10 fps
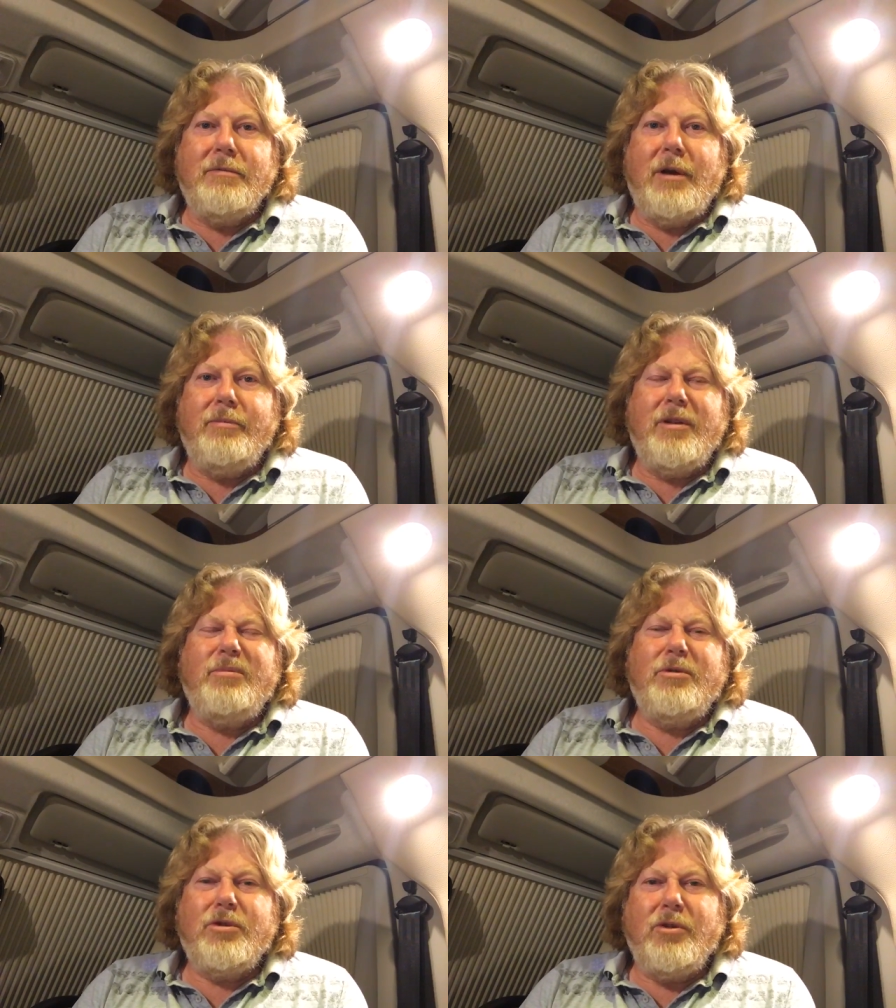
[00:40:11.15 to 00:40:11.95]
I'm
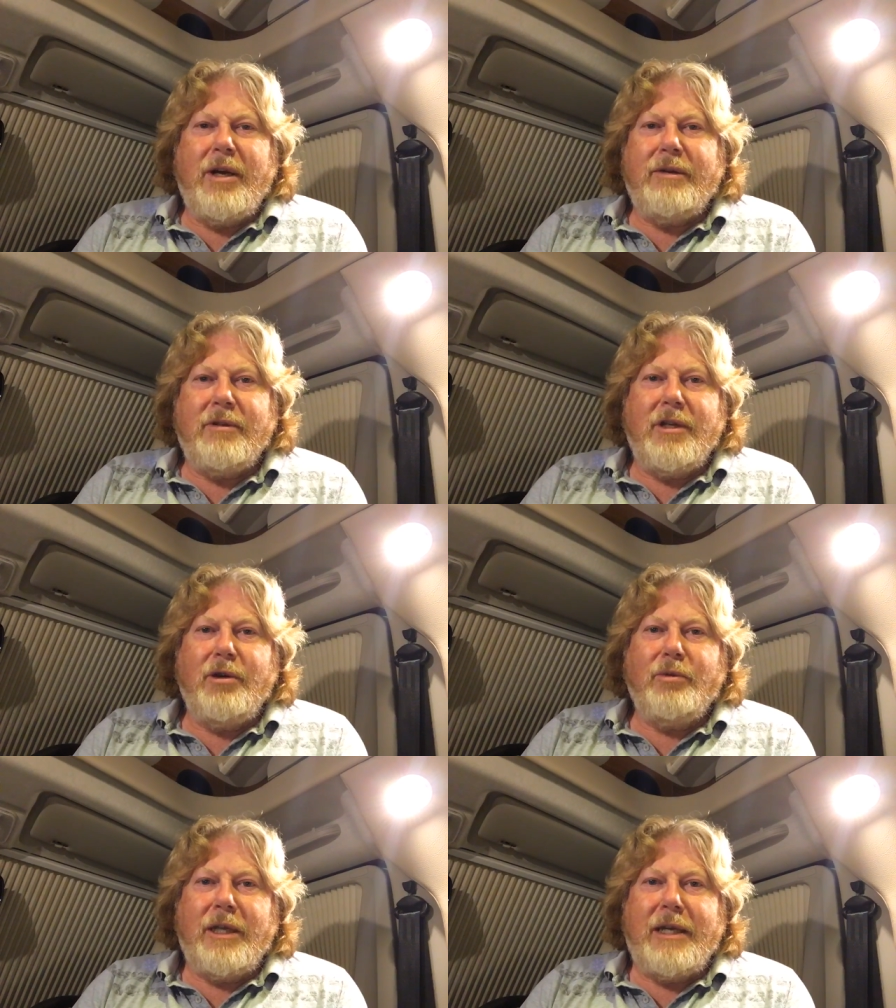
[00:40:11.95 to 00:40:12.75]
not sure I'd
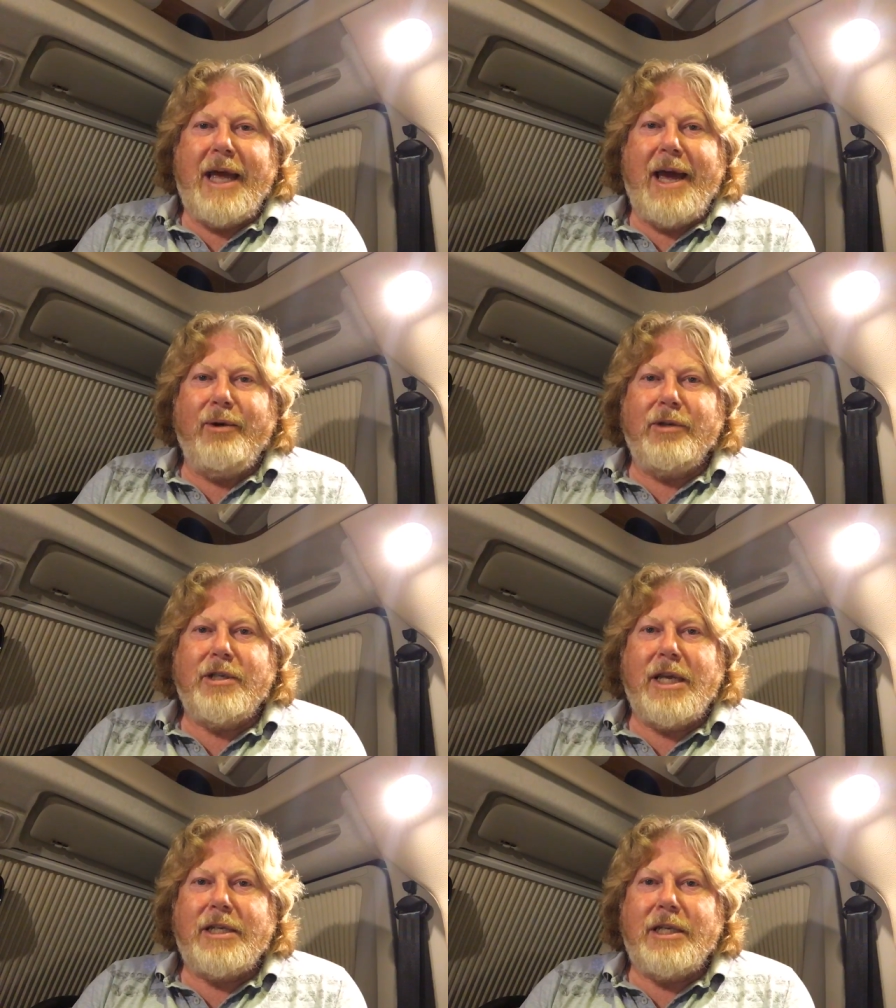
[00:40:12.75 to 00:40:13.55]
deal with it now at
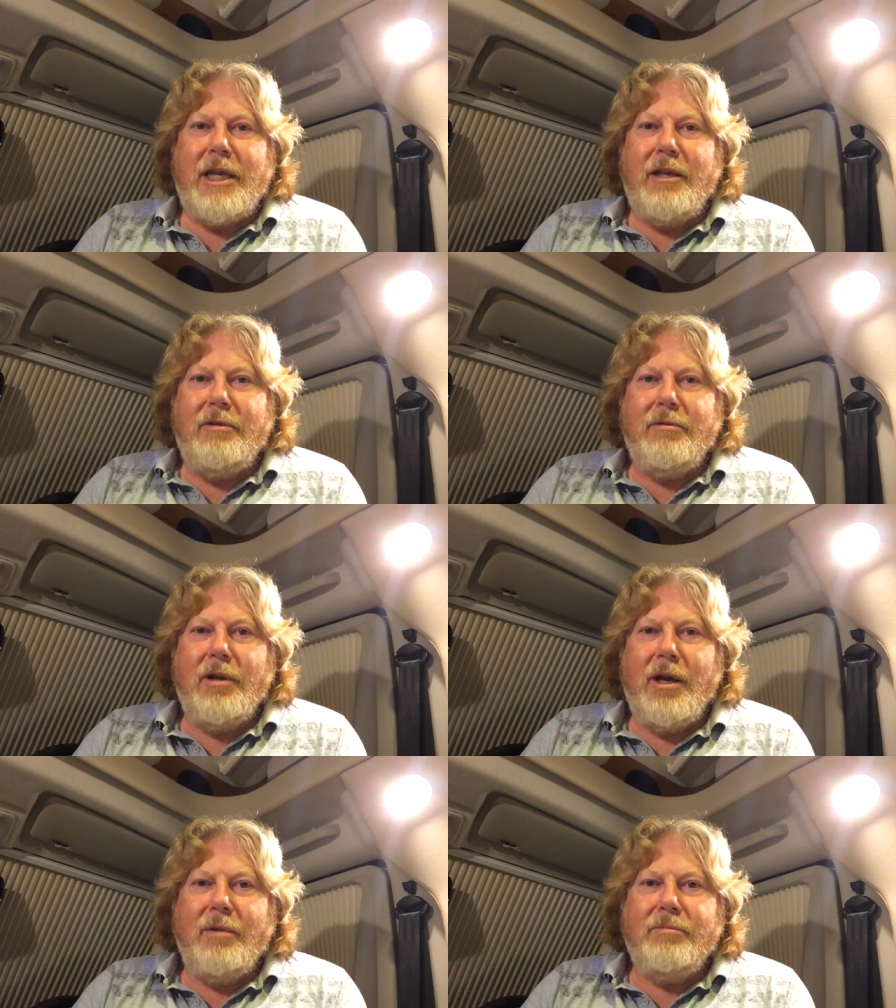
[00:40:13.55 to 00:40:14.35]
60.
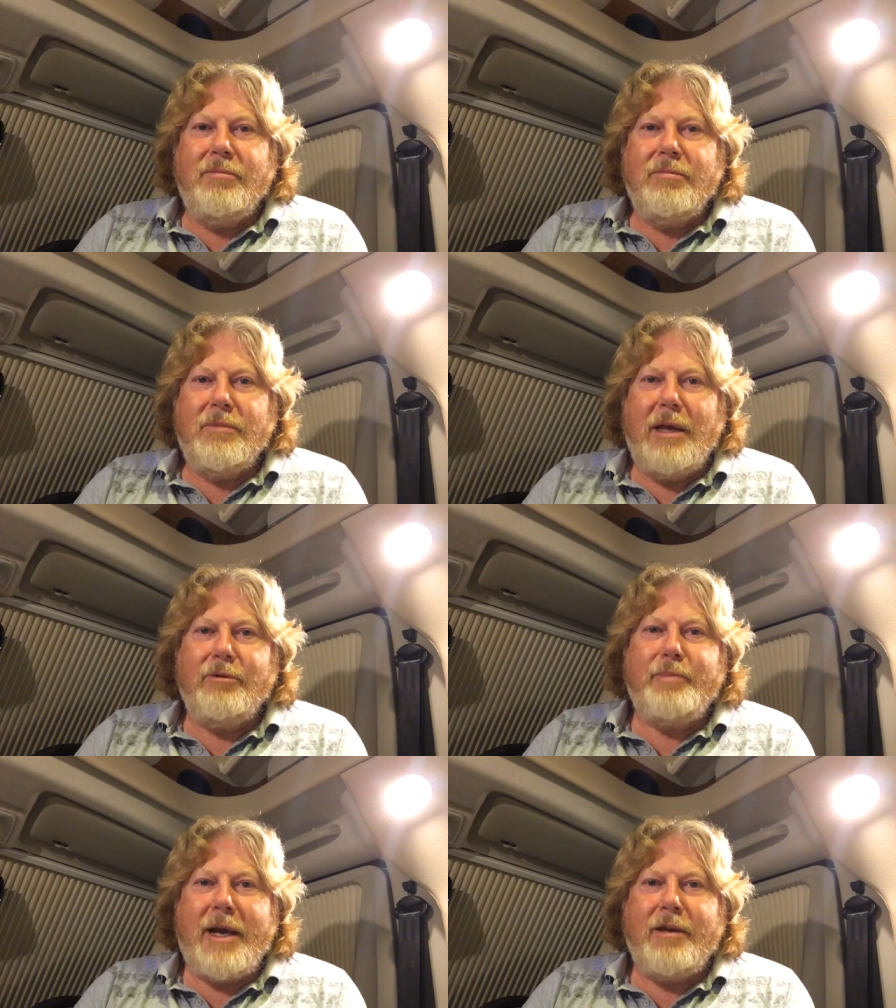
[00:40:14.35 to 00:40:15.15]
That
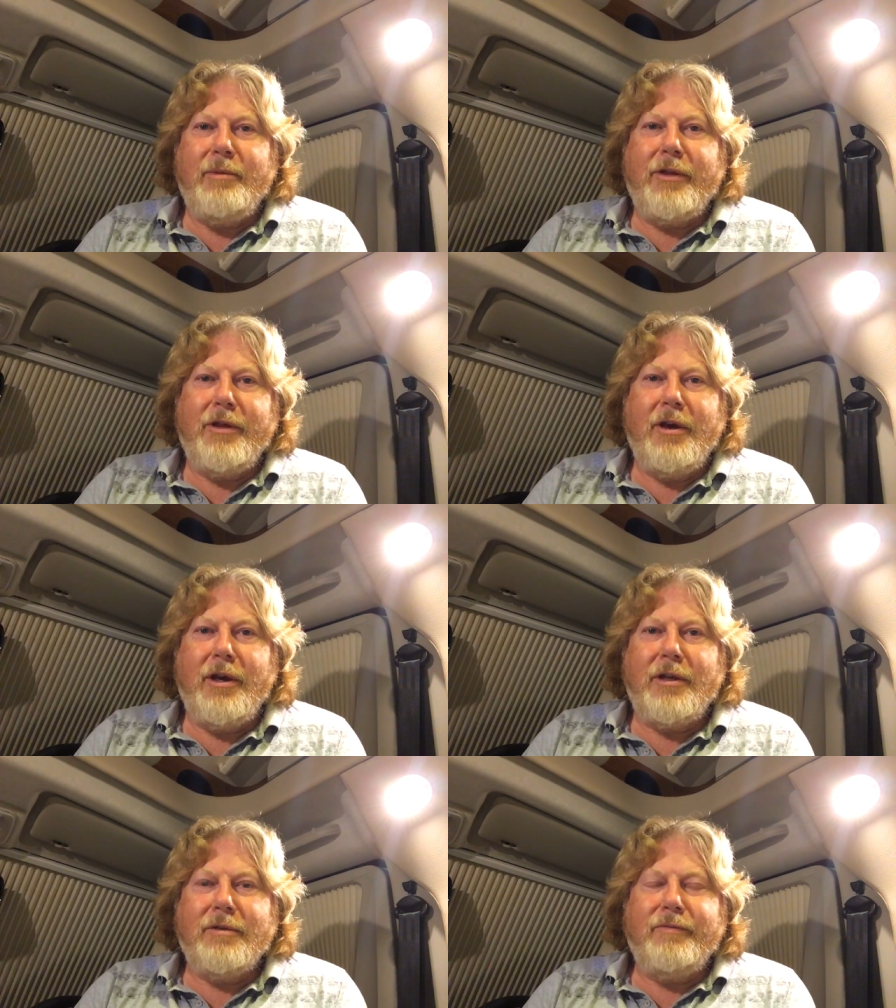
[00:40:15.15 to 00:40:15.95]
was back in my
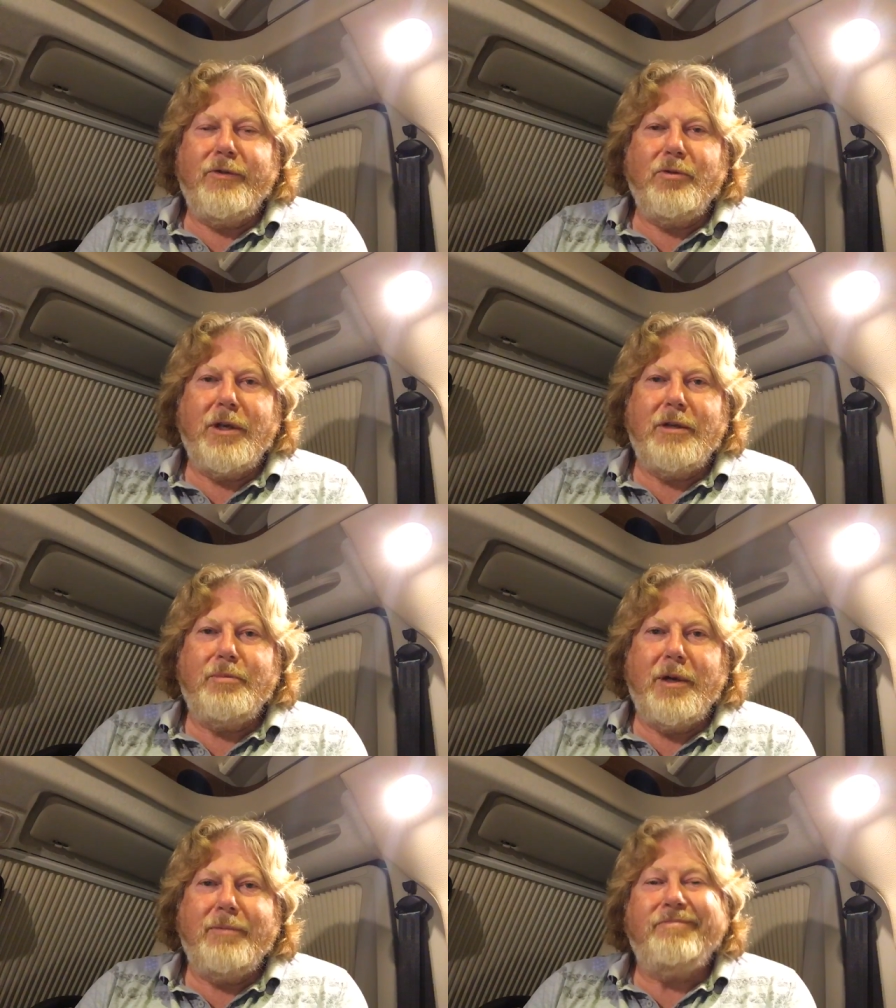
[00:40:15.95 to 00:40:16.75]
30s and 40s, but